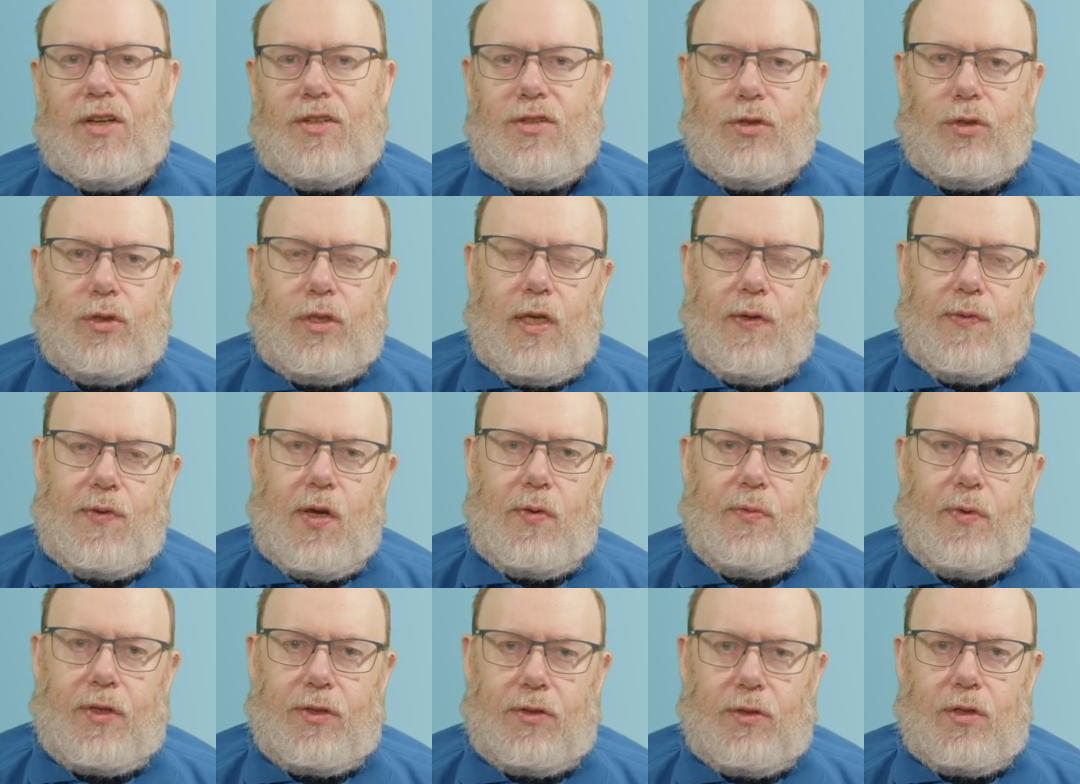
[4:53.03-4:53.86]
So if you
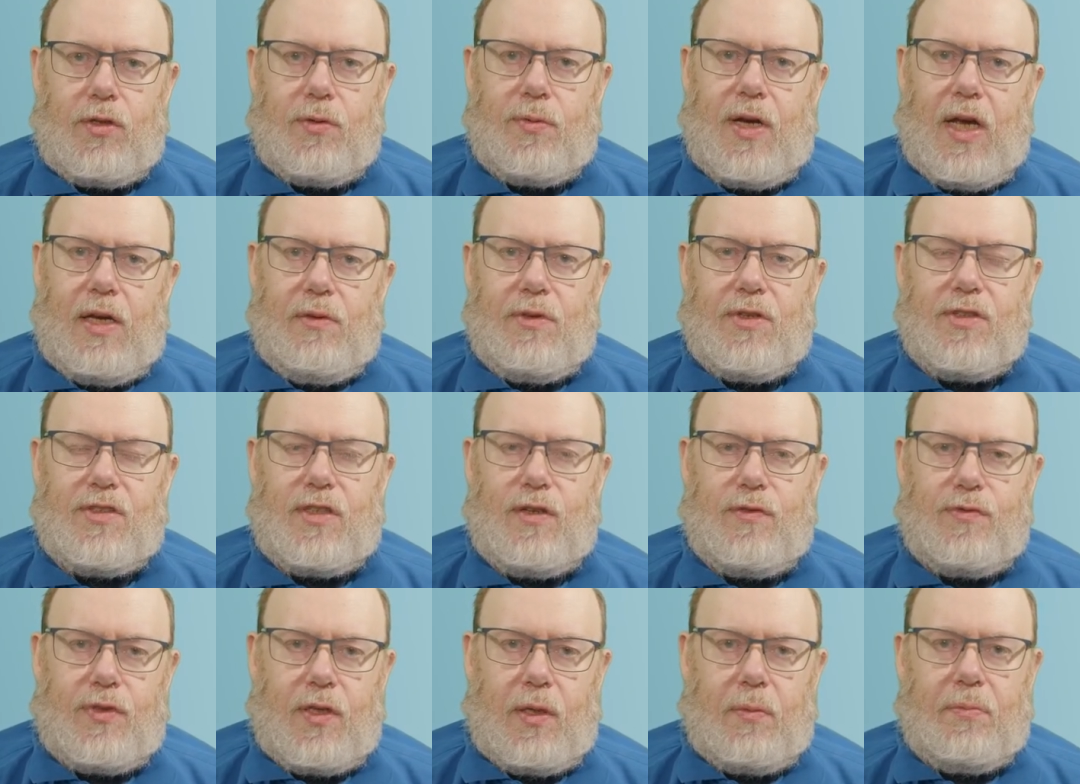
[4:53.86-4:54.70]
want to try with
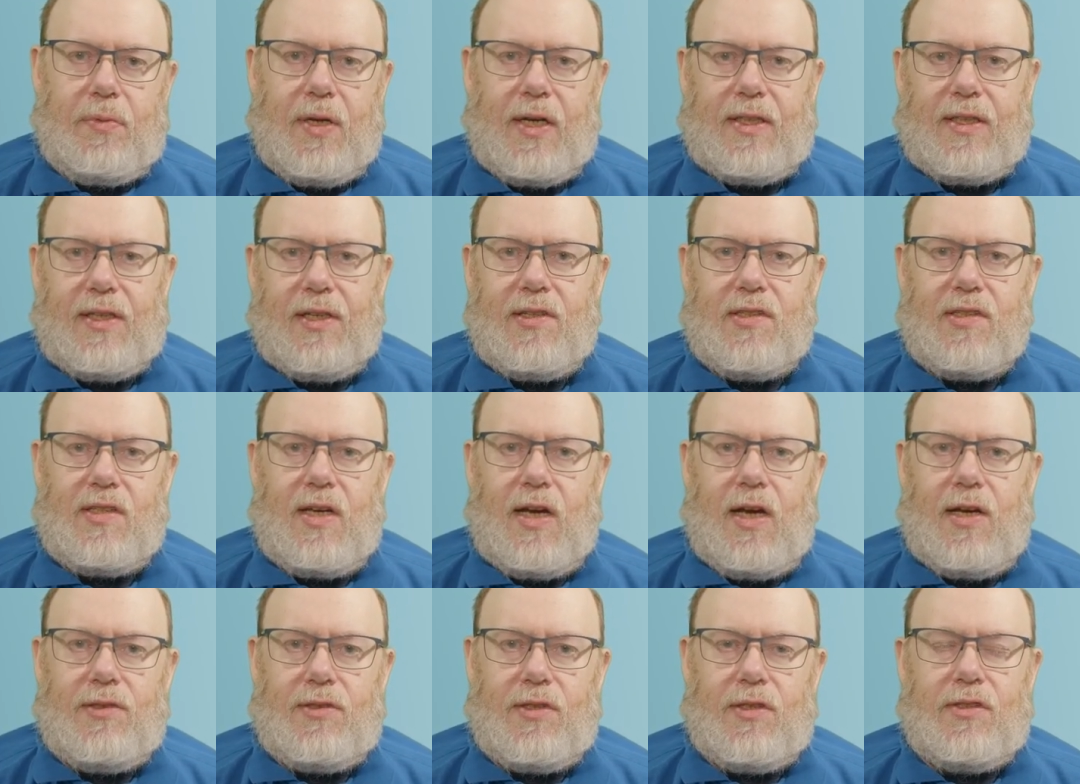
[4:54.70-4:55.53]
different packet
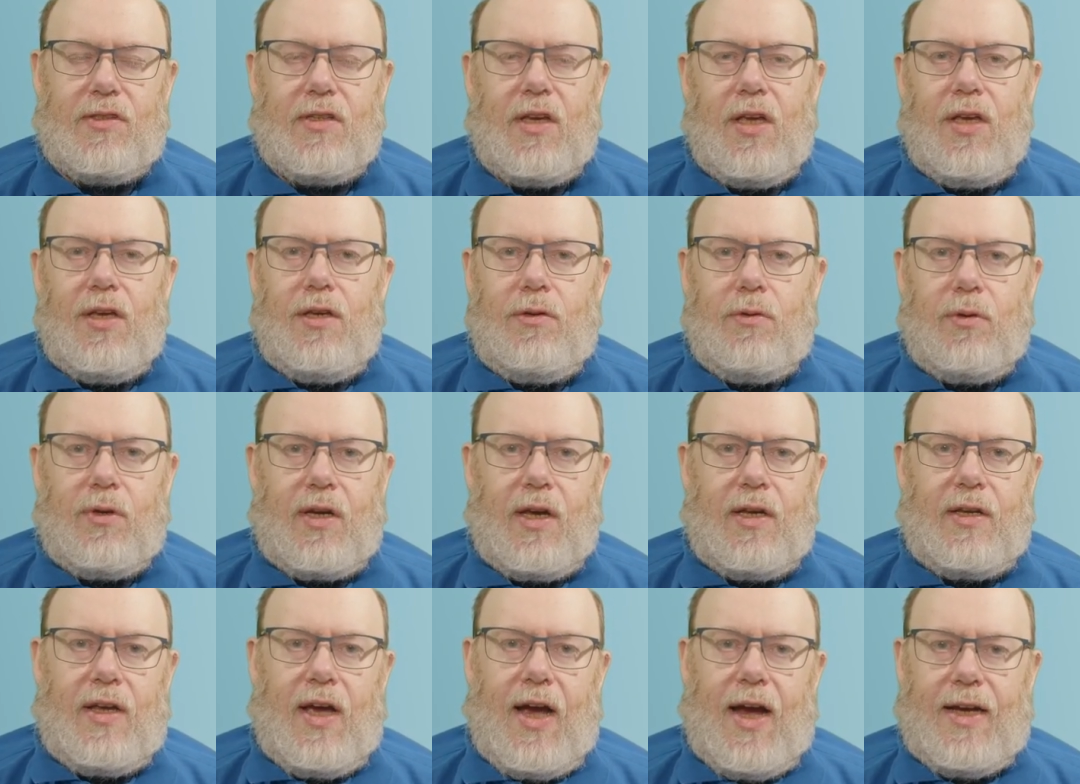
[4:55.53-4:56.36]
sizes, you
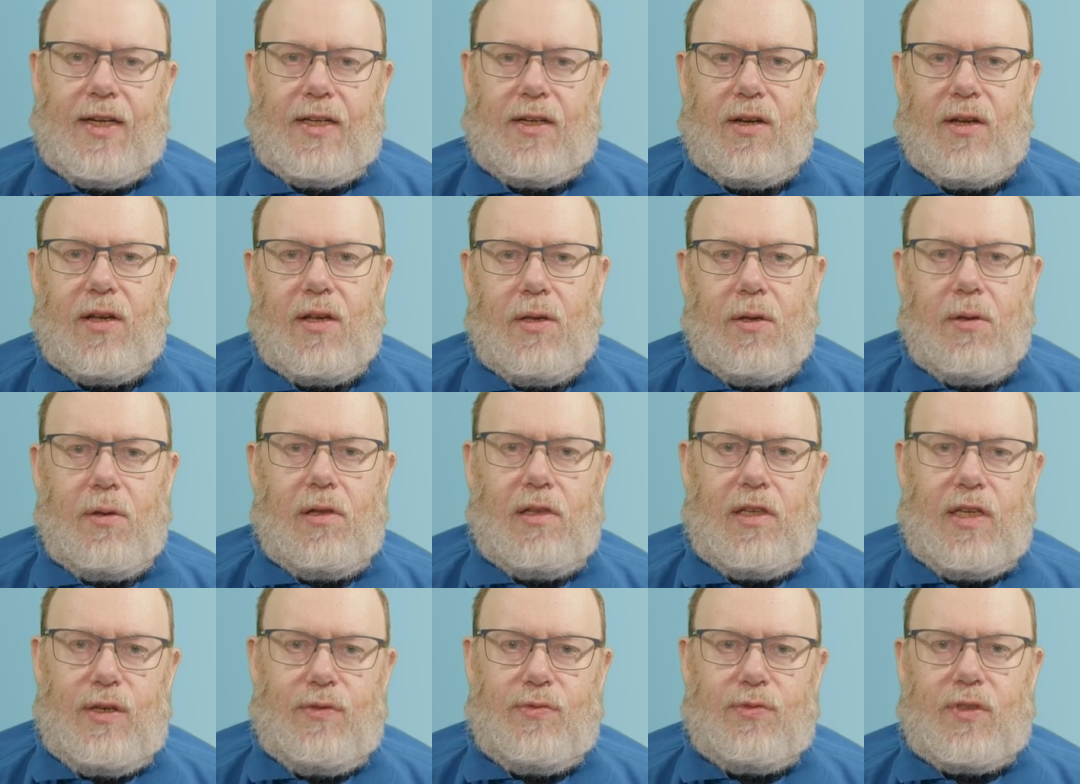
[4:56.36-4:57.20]
can either
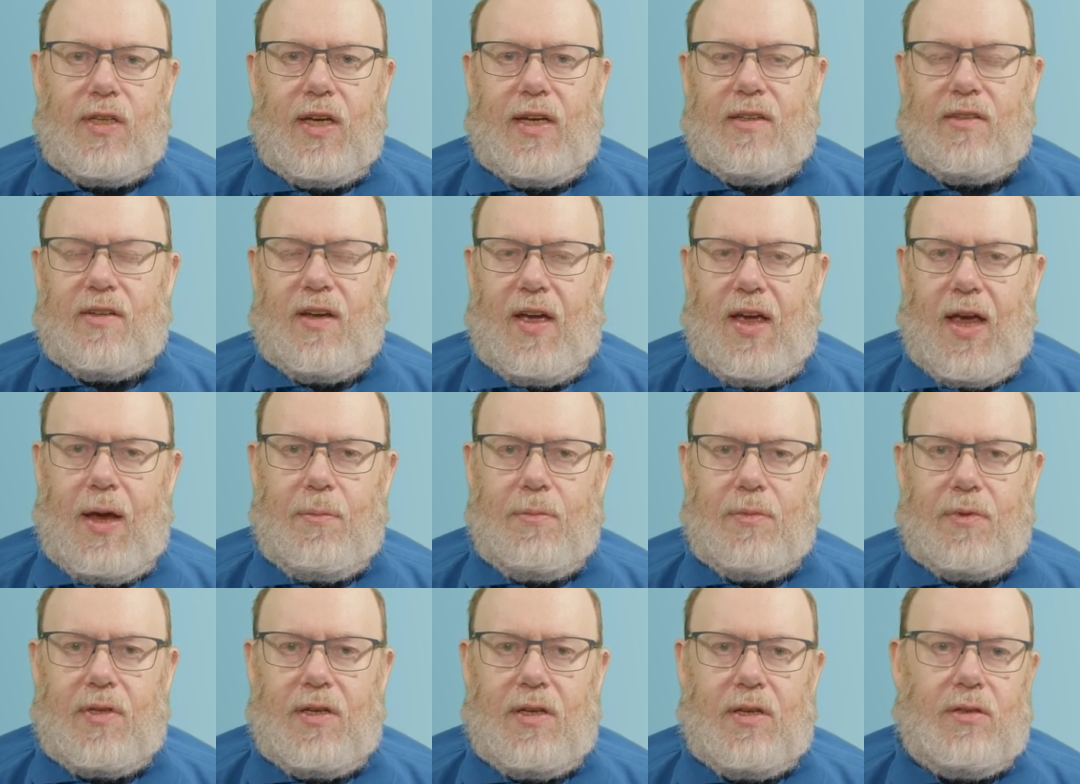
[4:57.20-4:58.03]
leave data
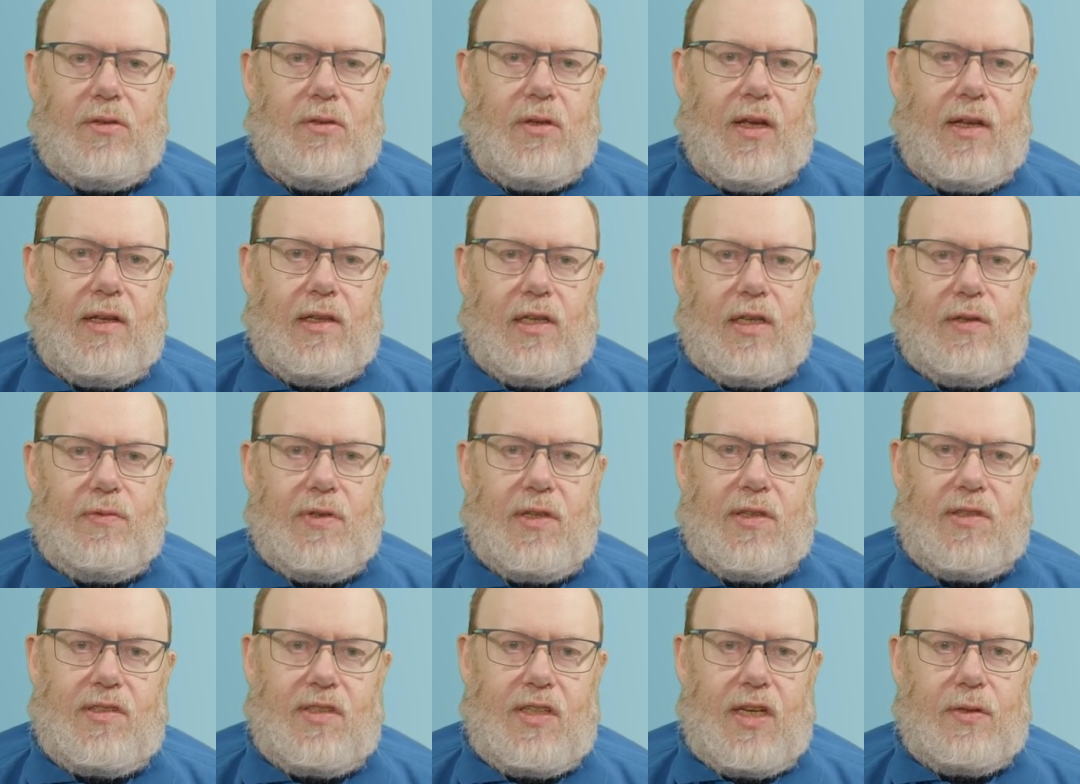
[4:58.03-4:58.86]
empty and leave
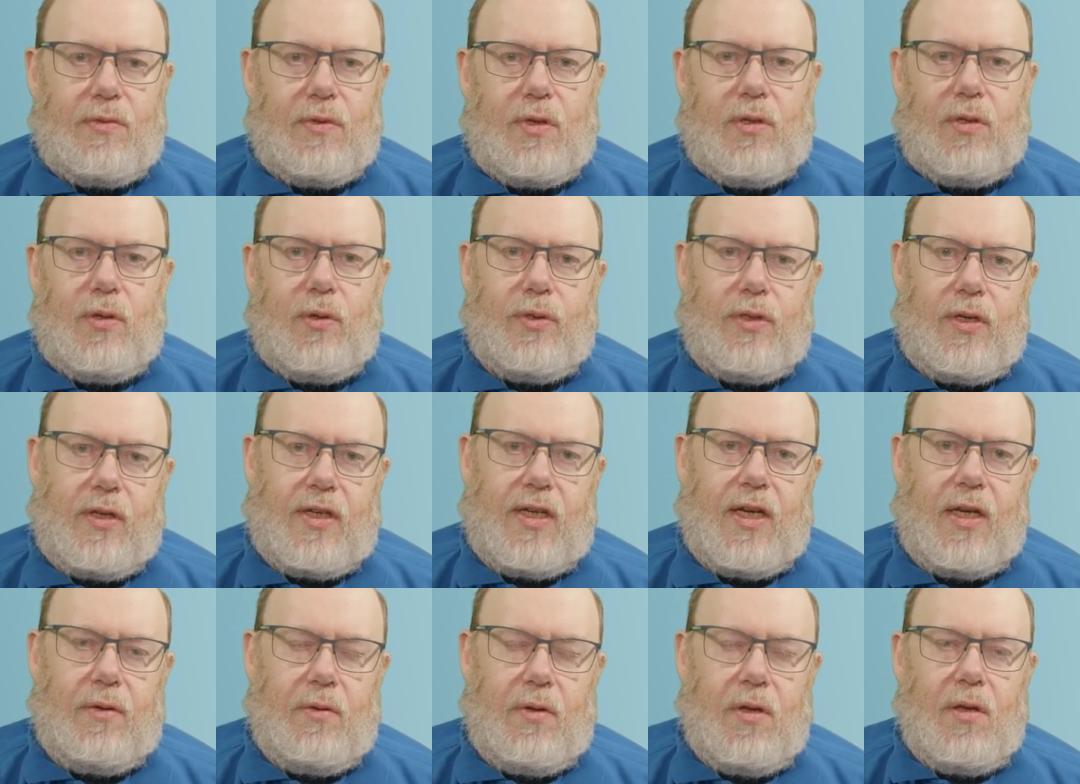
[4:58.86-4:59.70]
it 0, or you
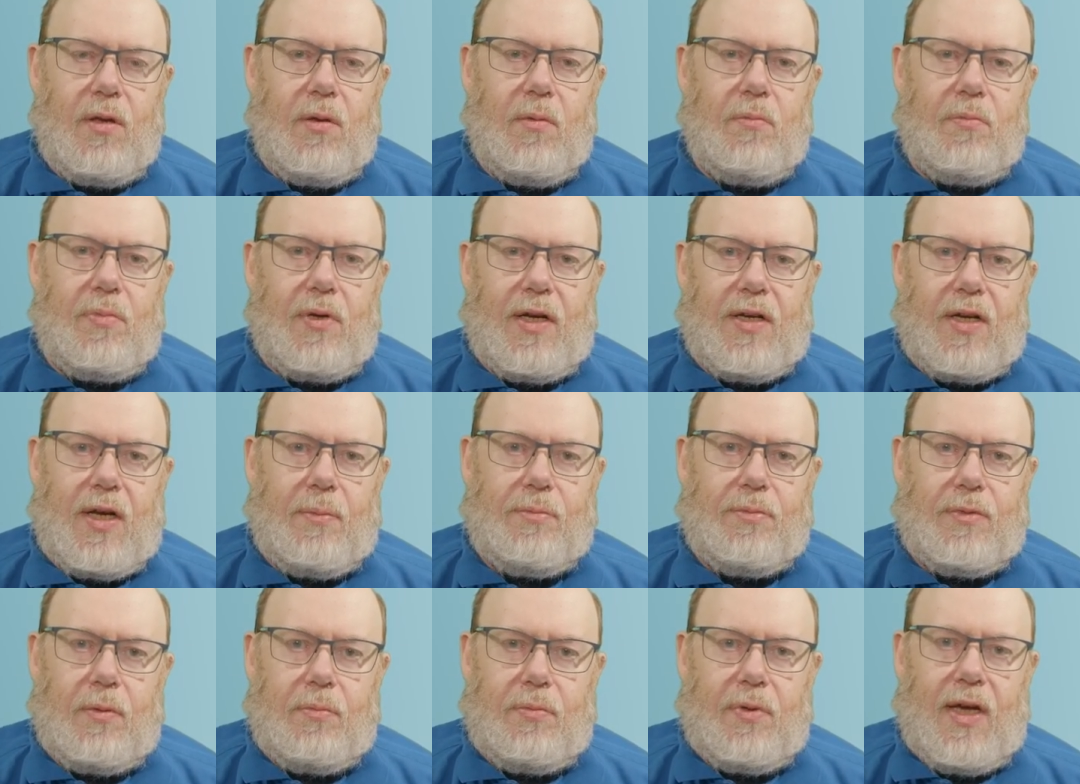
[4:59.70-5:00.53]
can pad
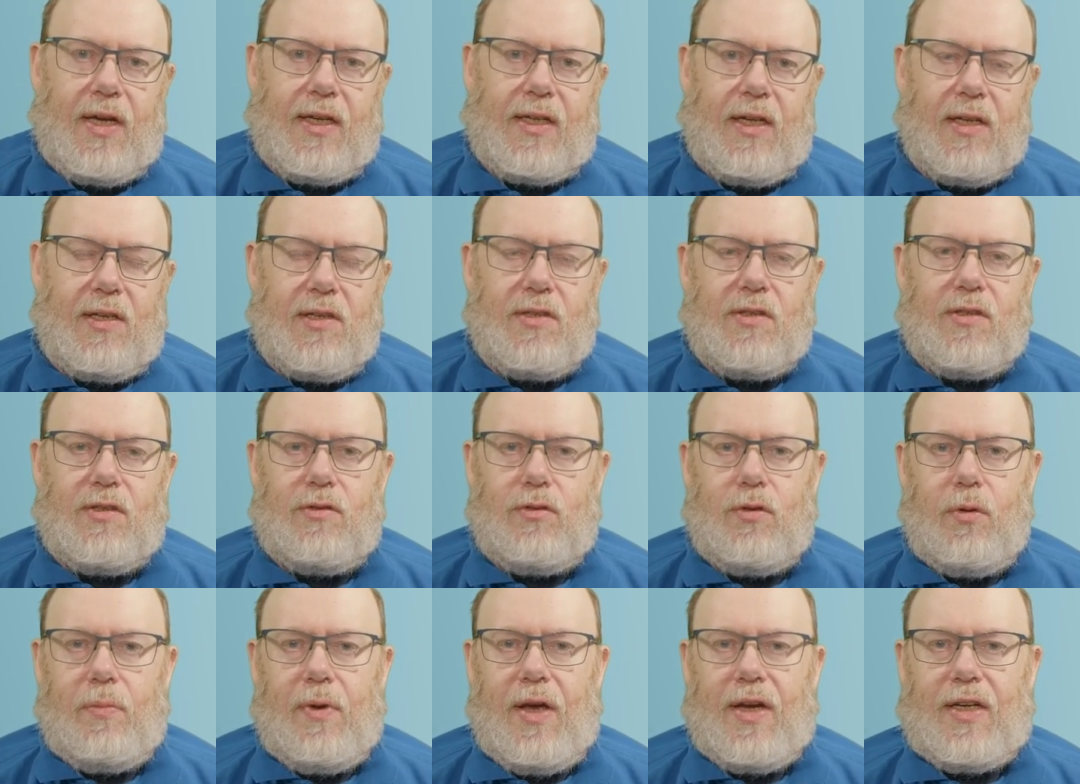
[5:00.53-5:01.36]
up the packets
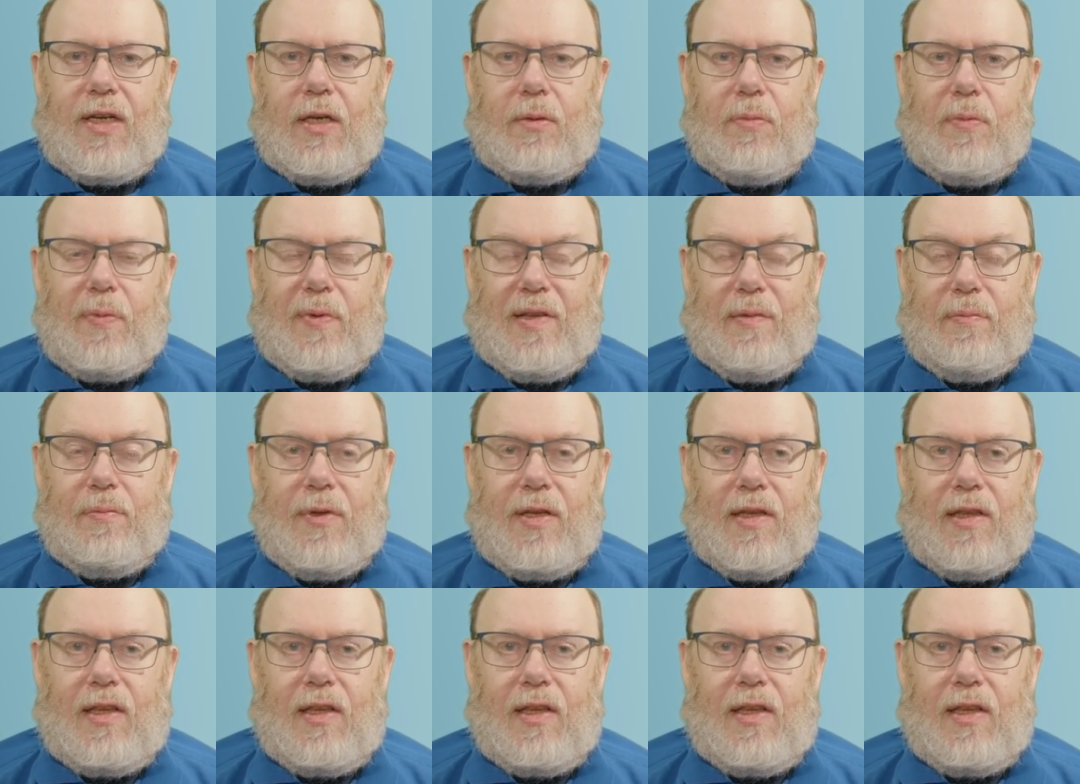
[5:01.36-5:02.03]
to make it a bit